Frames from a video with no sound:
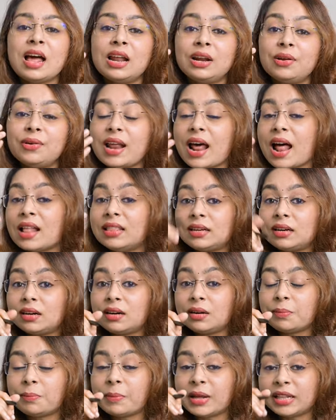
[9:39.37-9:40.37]
Now, another
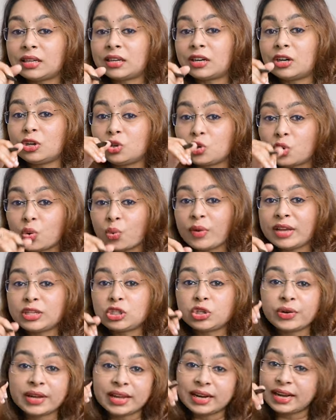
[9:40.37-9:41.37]
method through
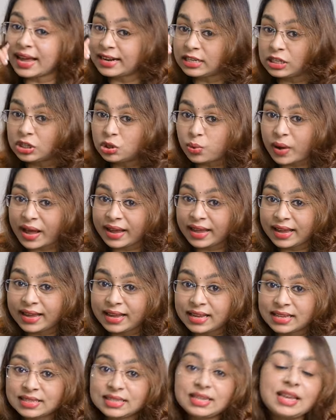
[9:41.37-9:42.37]
which you can get into
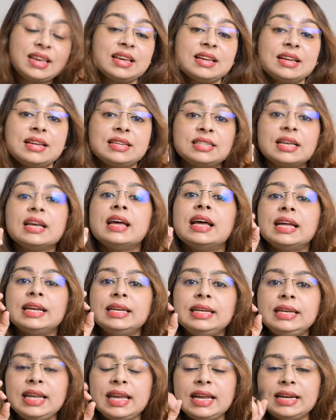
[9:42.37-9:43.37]
IISc is
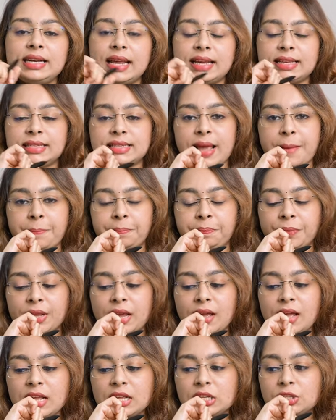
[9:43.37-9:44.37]
NEET exam.
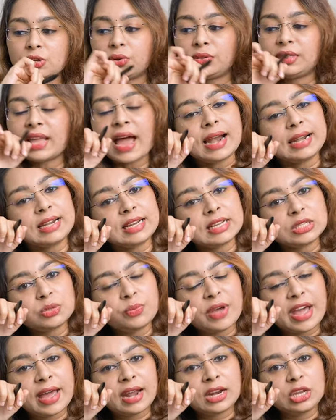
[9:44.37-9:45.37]
So that is
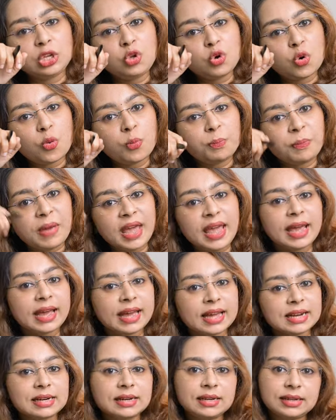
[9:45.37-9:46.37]
where you may
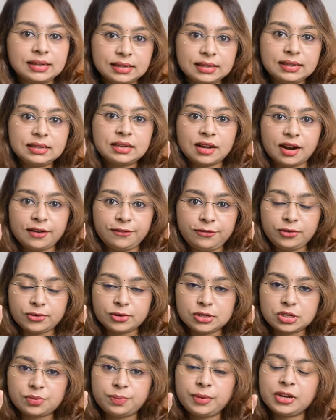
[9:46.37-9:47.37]
get a little
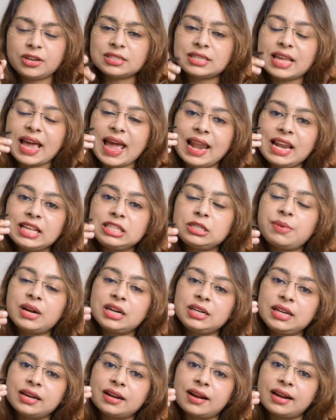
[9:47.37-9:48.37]
confused, because the
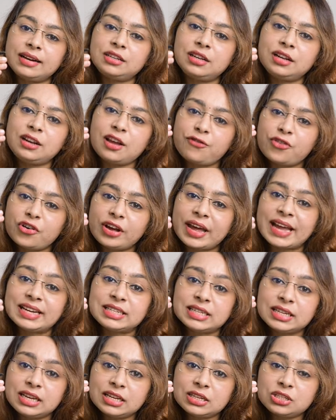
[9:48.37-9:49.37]
eligibility criteria for
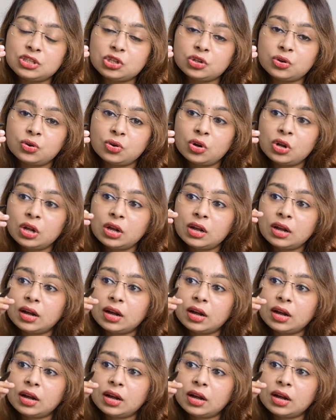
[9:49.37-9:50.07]
getting into